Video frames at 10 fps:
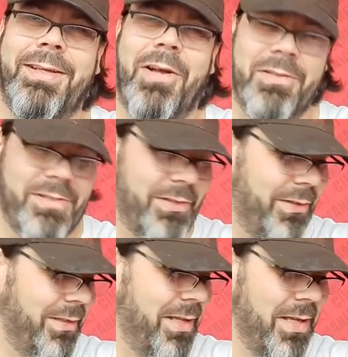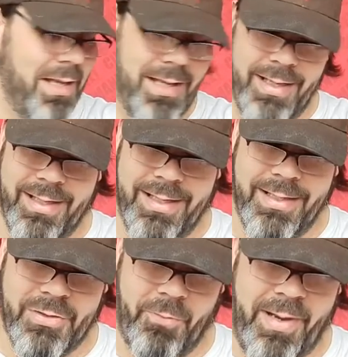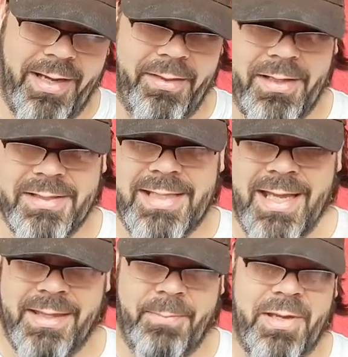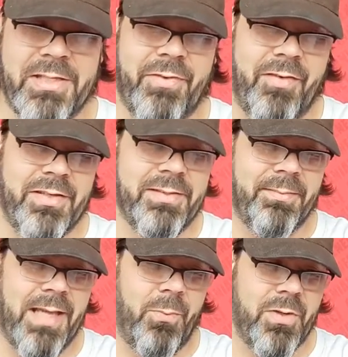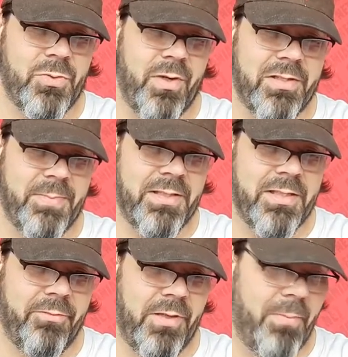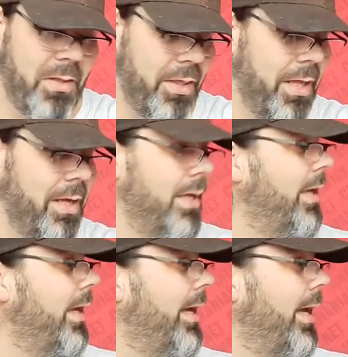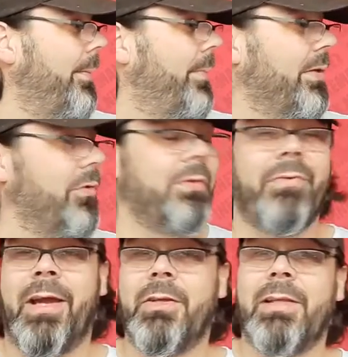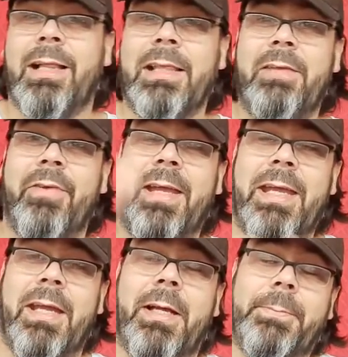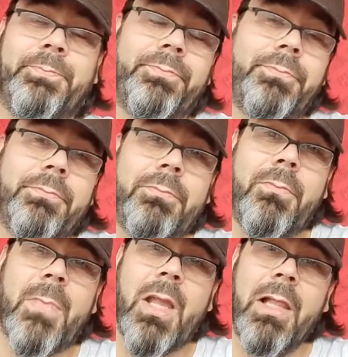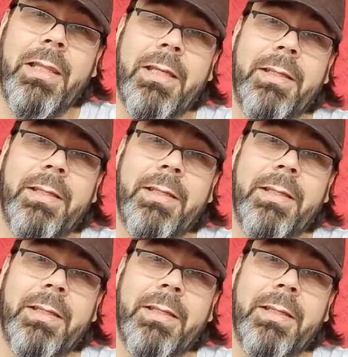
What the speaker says: console. So buying this and the PS5 at the same time was quite expensive for the month. But if you can find it, I'll leave a link